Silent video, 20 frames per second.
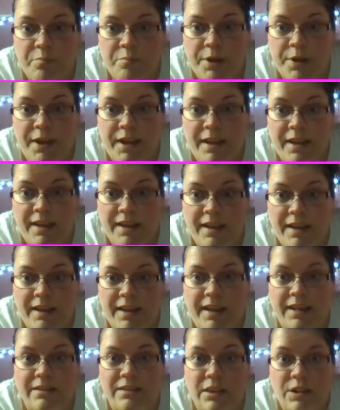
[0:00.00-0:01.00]
But I
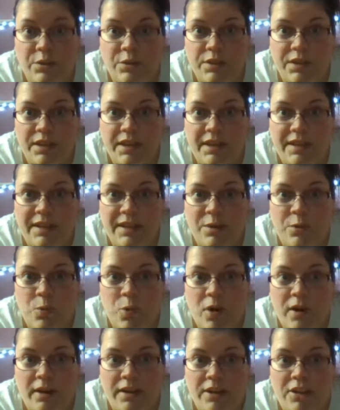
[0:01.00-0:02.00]
get lonely and I
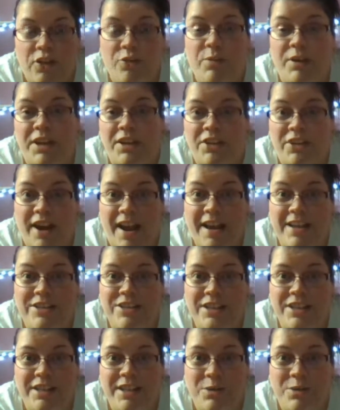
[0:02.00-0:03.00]
want human
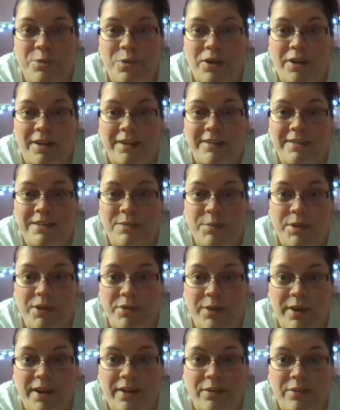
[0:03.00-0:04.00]
interaction. I want to be
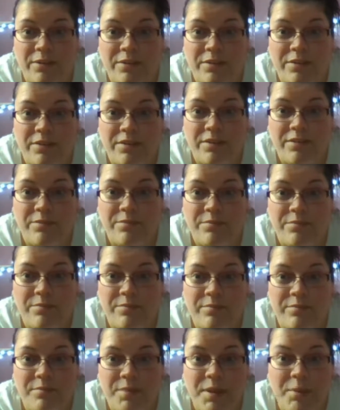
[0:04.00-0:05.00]
around
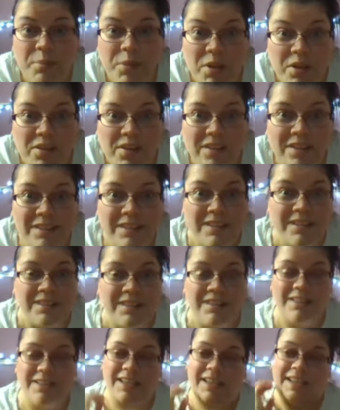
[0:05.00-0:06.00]
people.
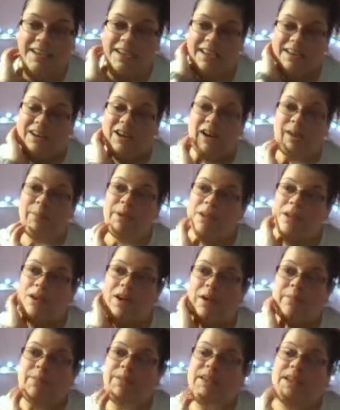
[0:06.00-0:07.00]
Like, and I'm
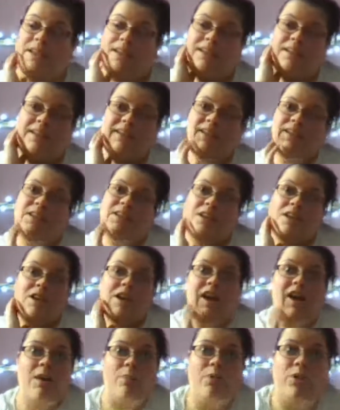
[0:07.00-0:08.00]

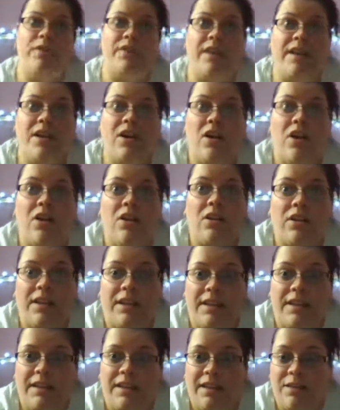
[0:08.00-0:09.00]
what they
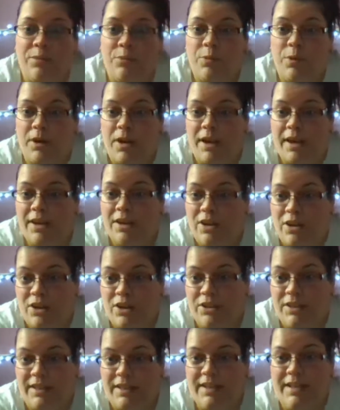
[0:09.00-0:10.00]
call what I
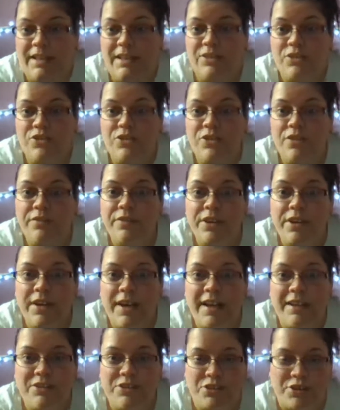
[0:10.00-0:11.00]
call an
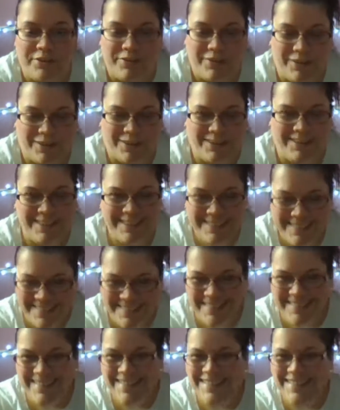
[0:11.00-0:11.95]
introvert extrovert.